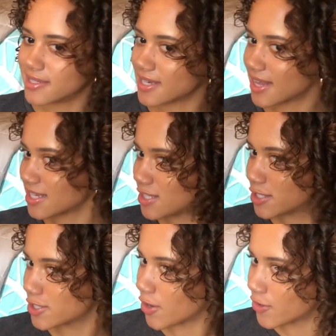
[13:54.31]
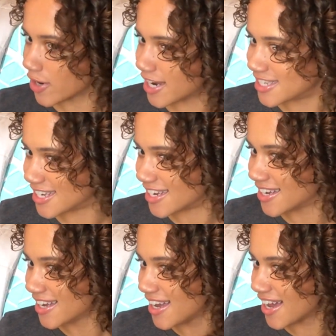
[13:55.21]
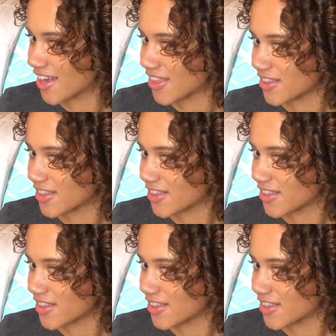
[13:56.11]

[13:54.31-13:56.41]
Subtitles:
Like, that's so crazy how they